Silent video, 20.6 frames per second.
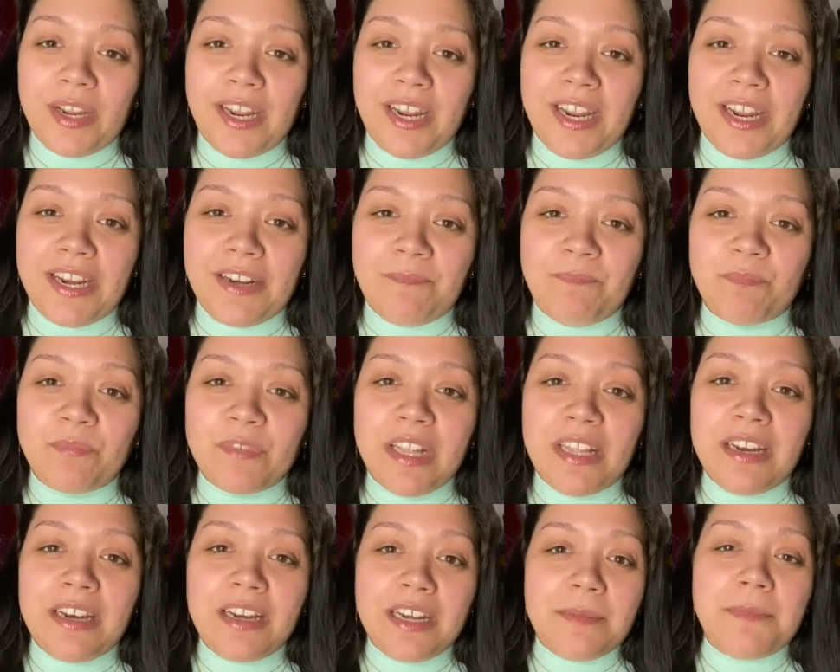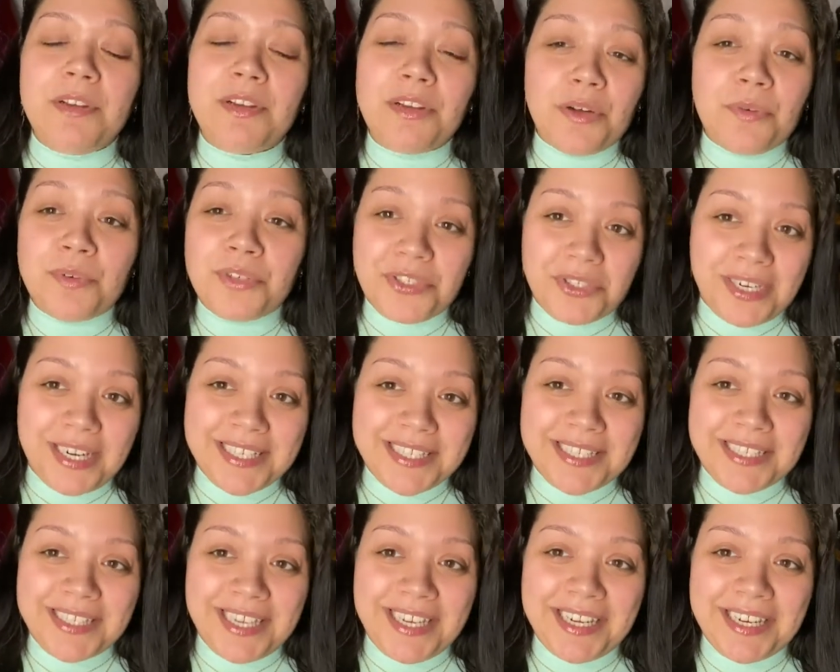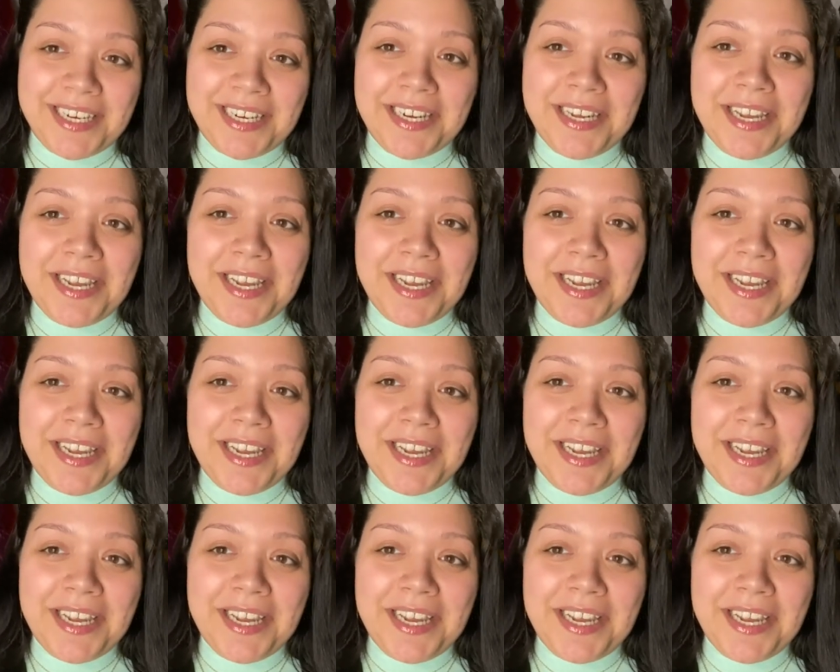and let me know what you guys think